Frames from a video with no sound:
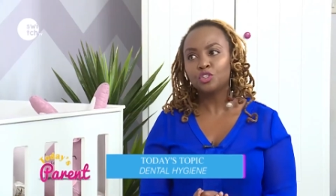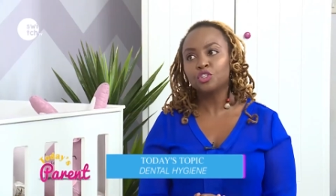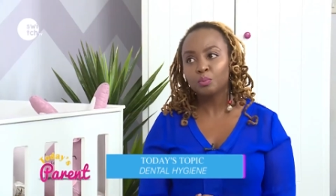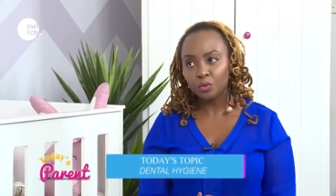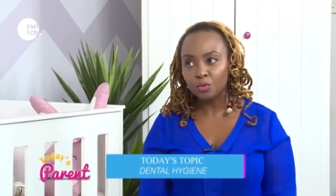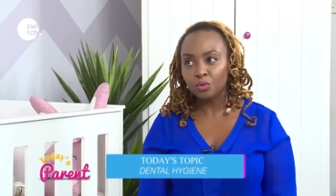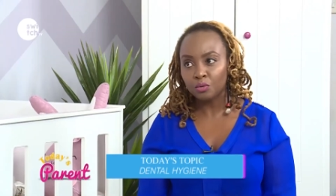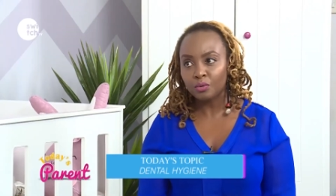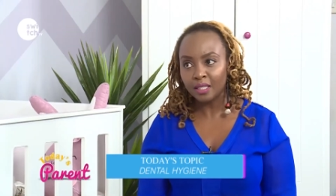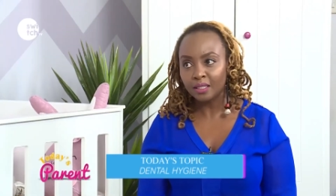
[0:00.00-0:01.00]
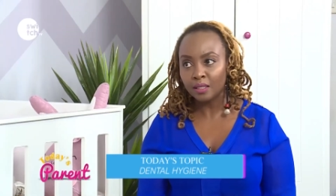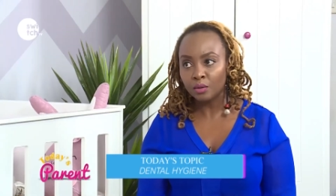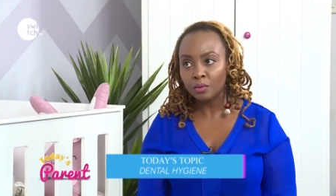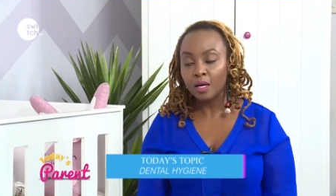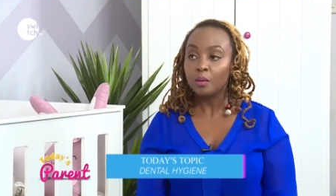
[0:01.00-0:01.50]
cheap to you right
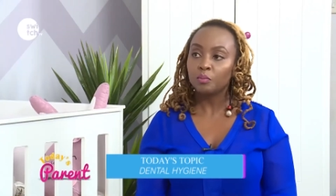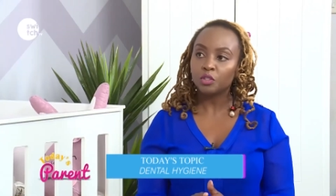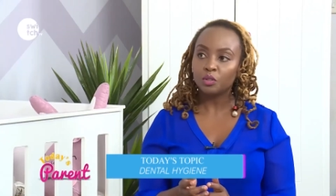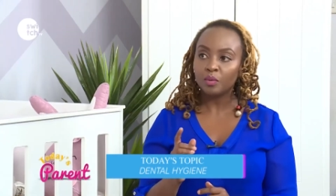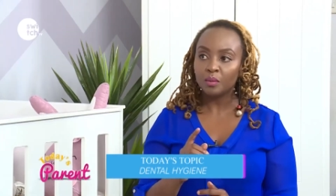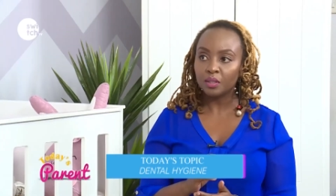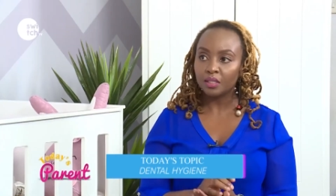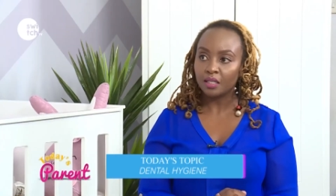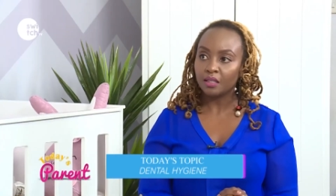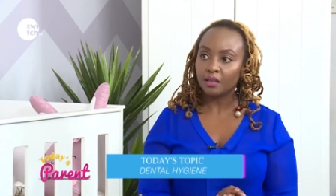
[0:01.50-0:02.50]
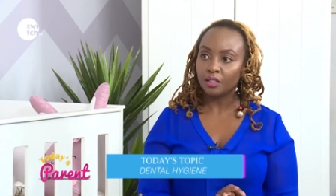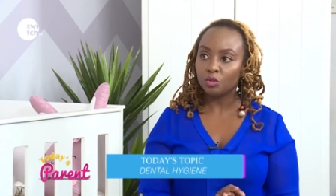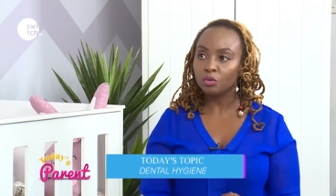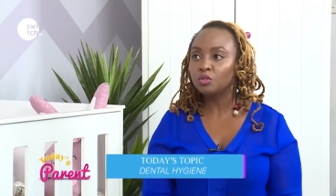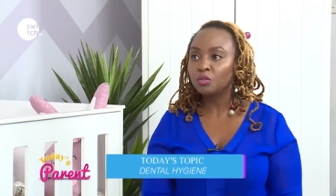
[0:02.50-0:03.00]
now. But remember that thing I
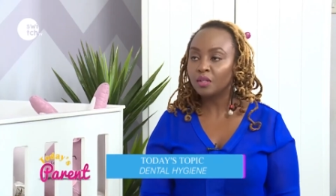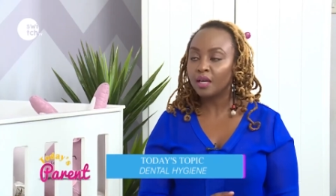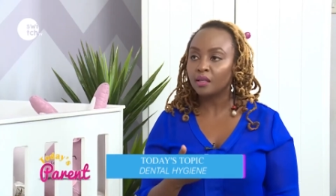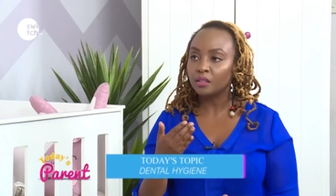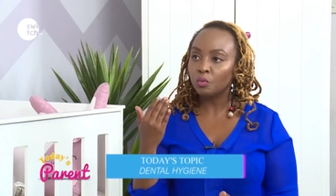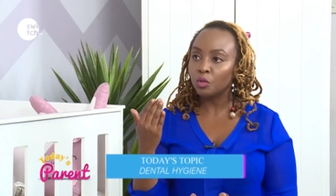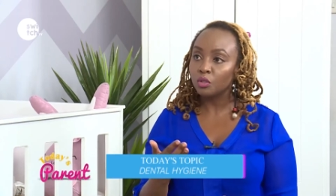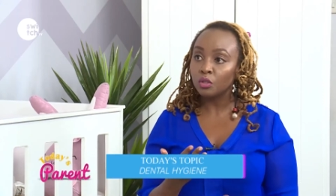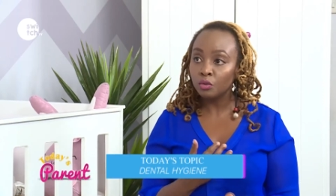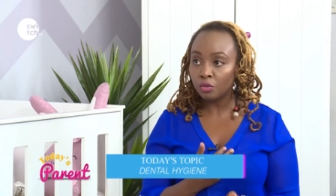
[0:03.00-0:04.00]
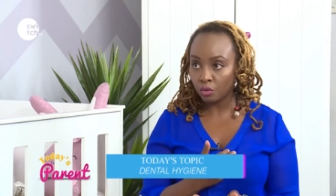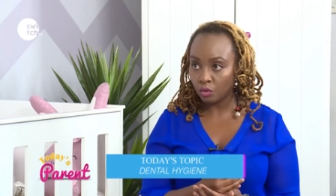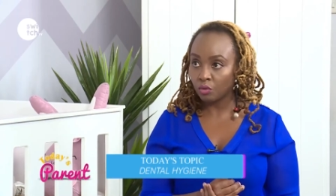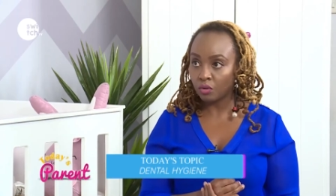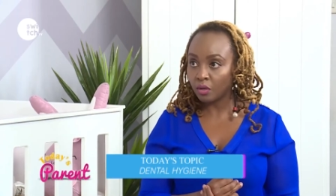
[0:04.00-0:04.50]
told you that when you lose your
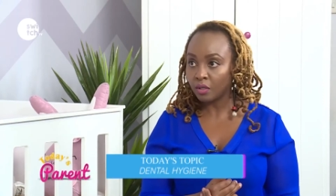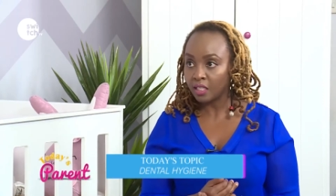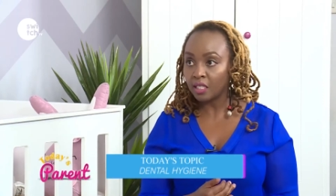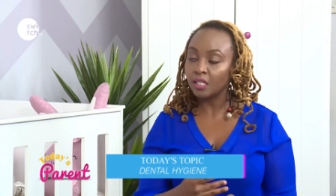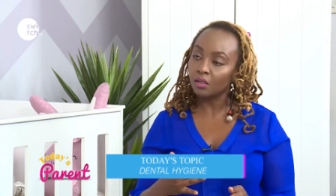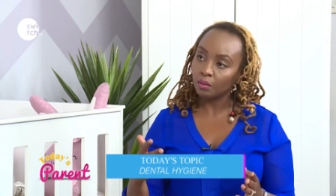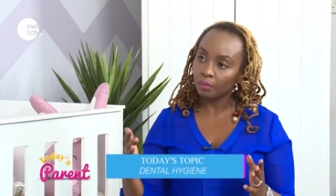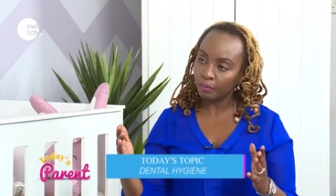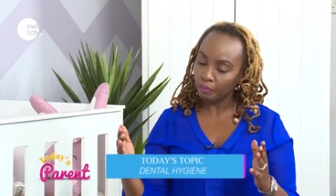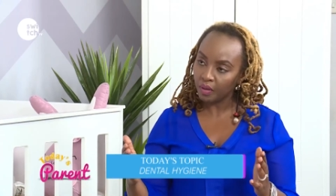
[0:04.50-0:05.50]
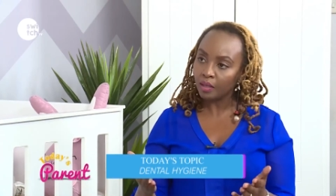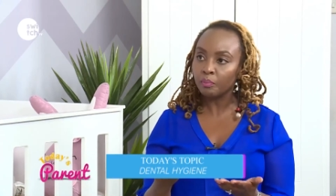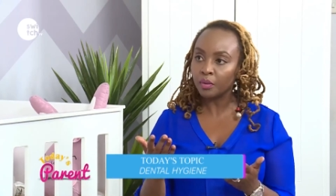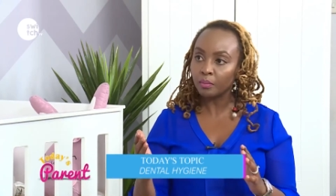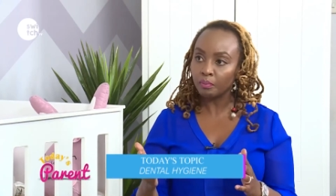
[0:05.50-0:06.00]
tooth early, it will
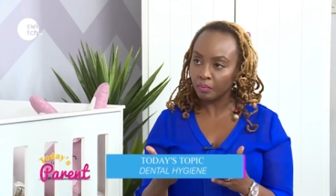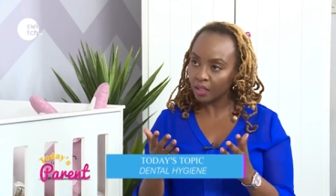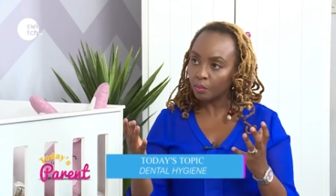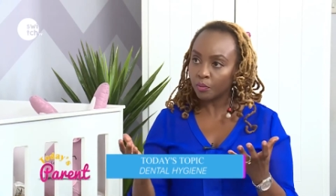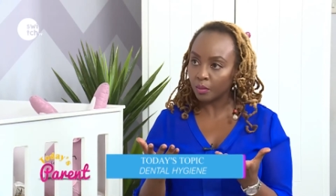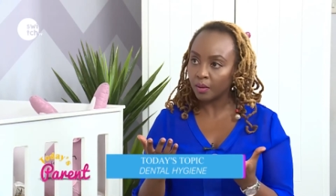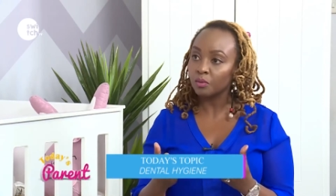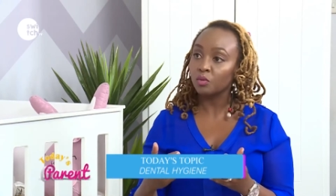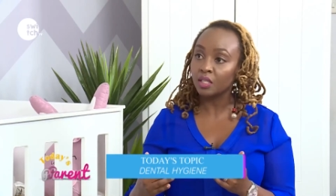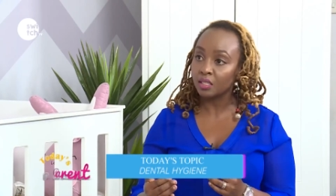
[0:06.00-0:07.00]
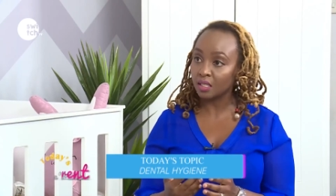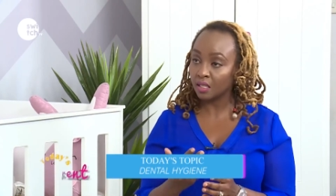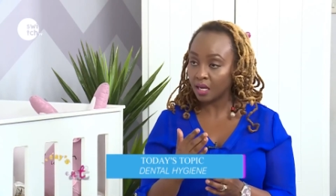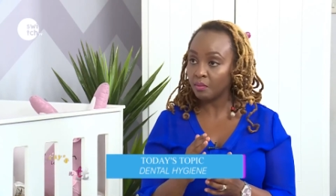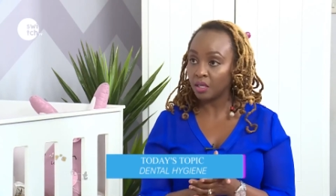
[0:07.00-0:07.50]
bring, bring bigger problems with the
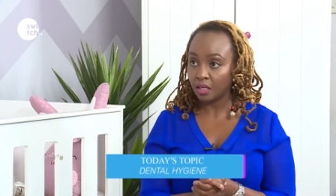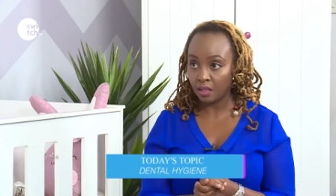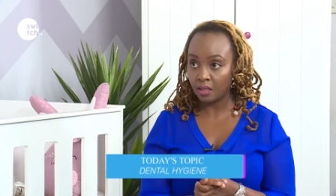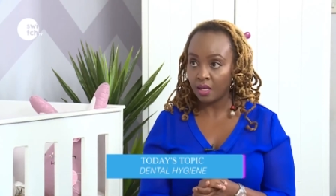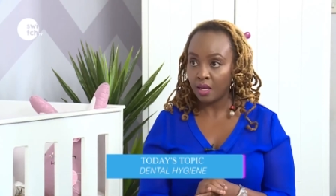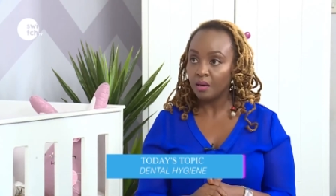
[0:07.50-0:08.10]
teeth coming in,